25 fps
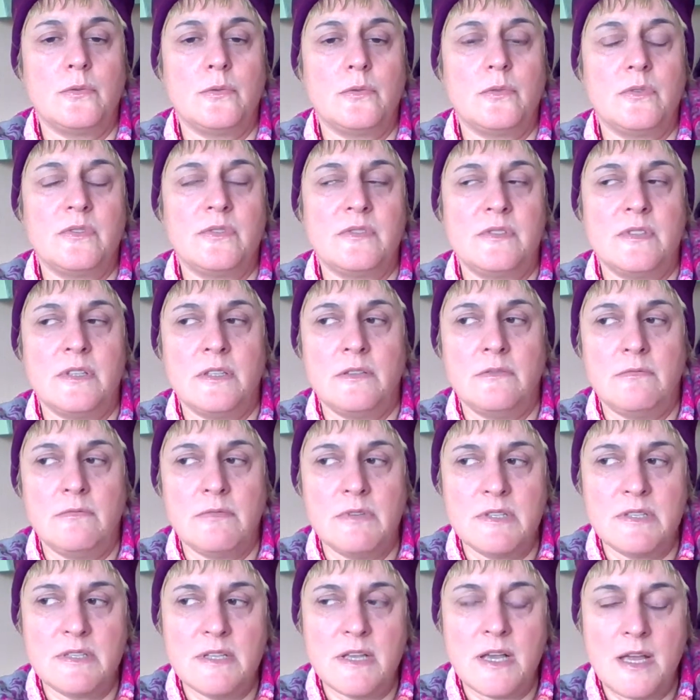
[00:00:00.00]
Sit
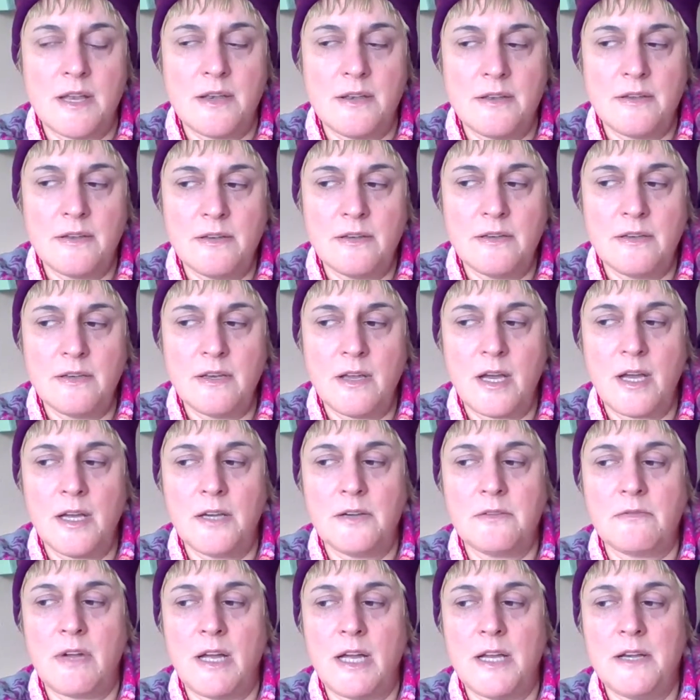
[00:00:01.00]
with that.
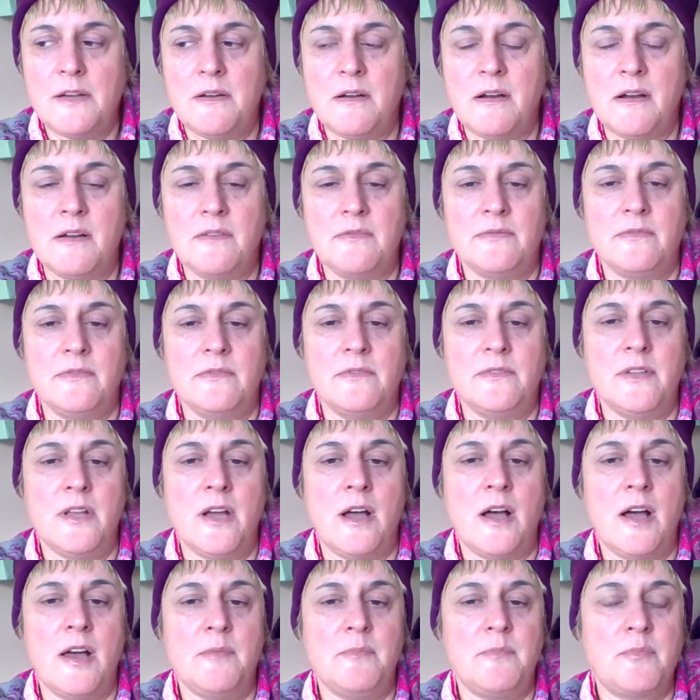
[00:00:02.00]
Not run off.
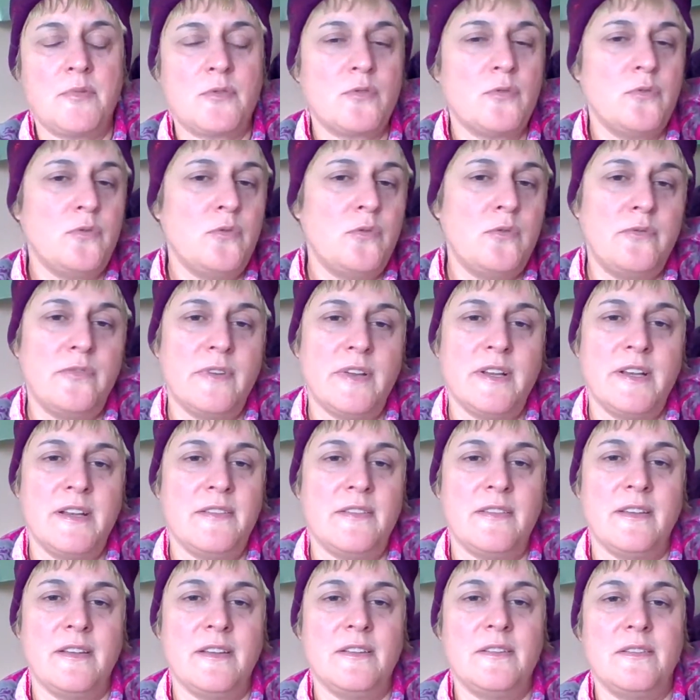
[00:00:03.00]
Not prove
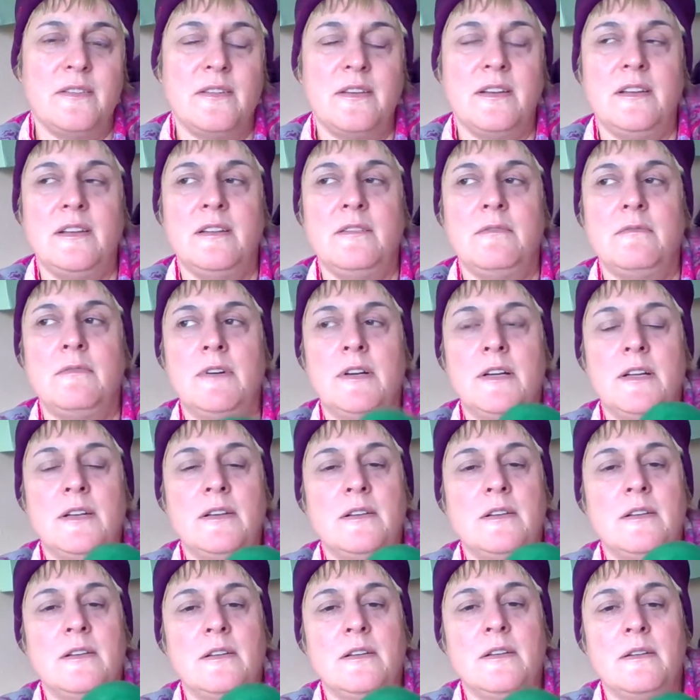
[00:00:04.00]
anything to
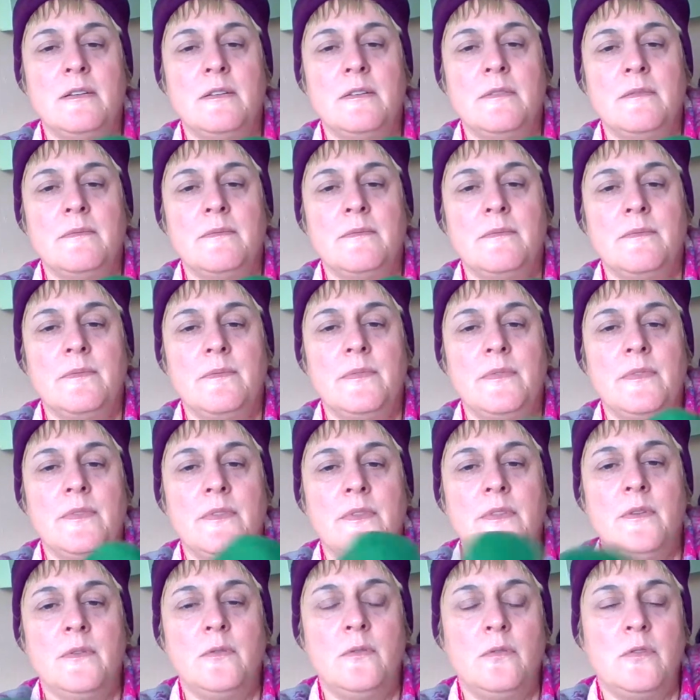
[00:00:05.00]
anyone
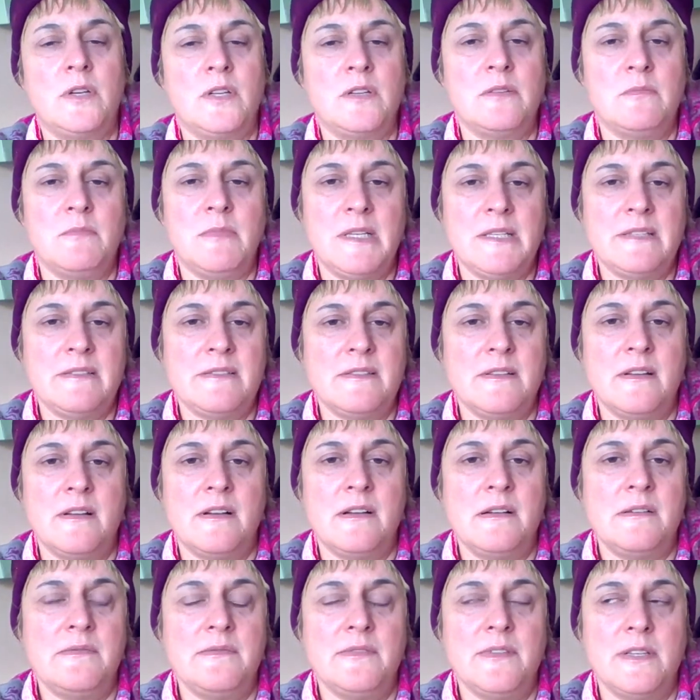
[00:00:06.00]
or to
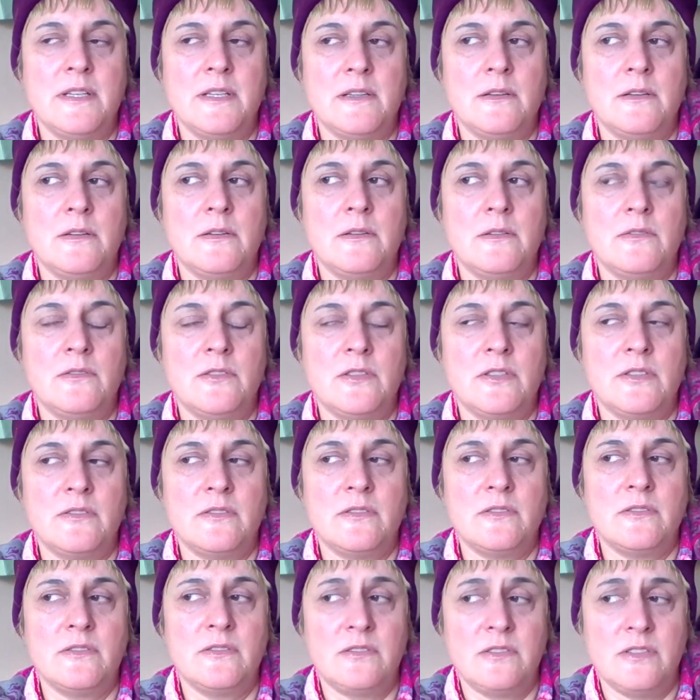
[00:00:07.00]
myself, just
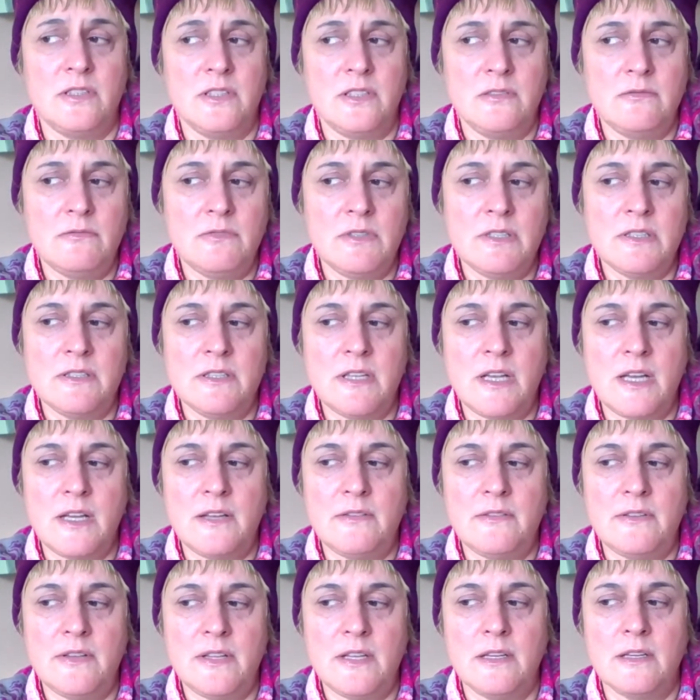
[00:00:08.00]
sit with that
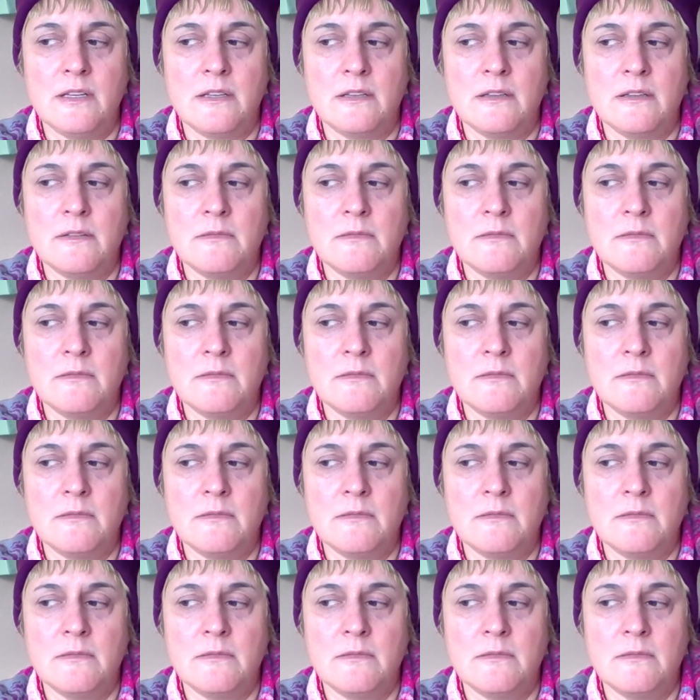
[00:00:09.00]
thing.